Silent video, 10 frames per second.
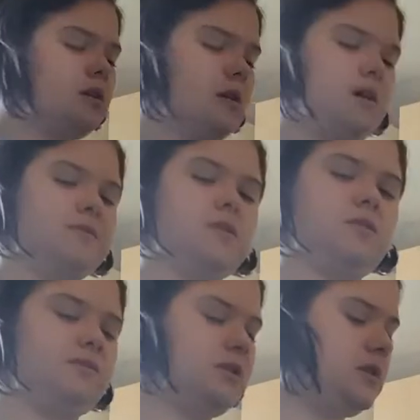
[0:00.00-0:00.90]
After
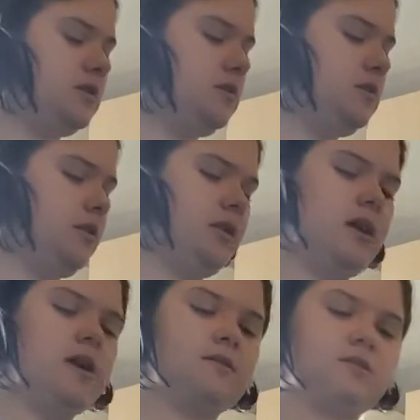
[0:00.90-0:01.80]
you've done
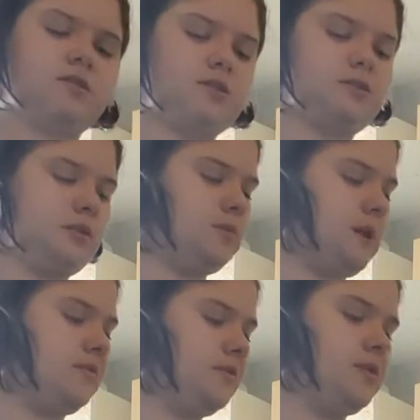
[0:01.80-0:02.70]
that, you
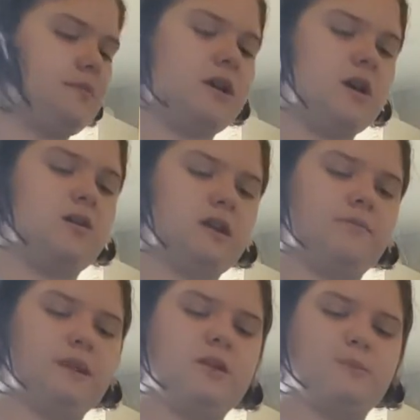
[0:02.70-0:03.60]
level them out, give
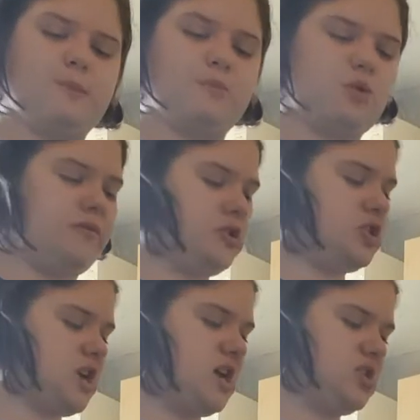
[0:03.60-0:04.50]
them a little bit more of a
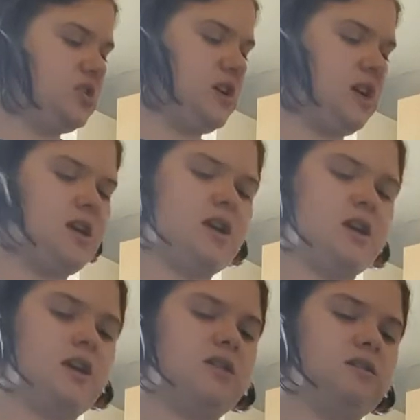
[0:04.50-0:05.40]
shake just in case.
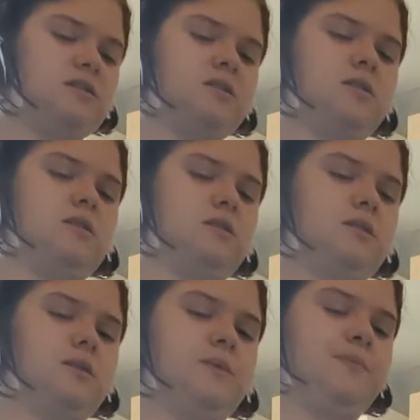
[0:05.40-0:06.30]

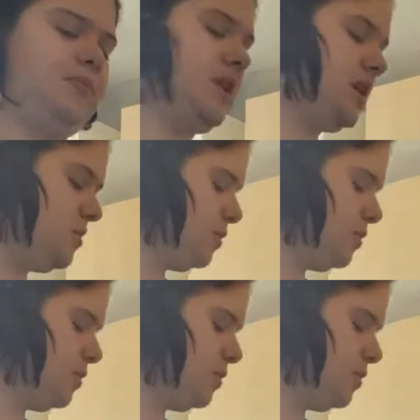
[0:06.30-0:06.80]
A little